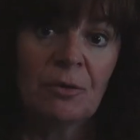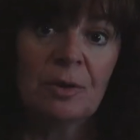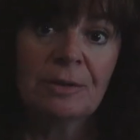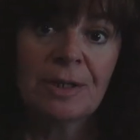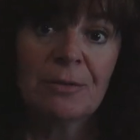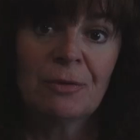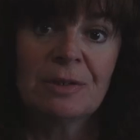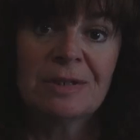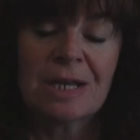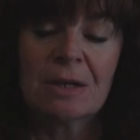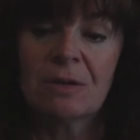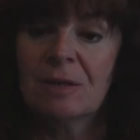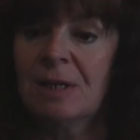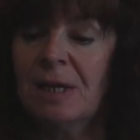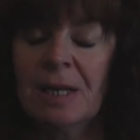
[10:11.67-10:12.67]
filled every
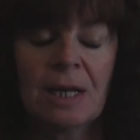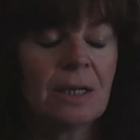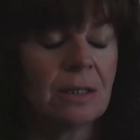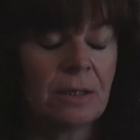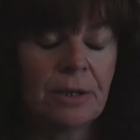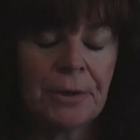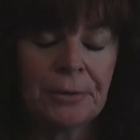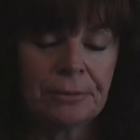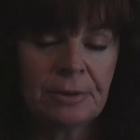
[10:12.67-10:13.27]
Saturday night? No,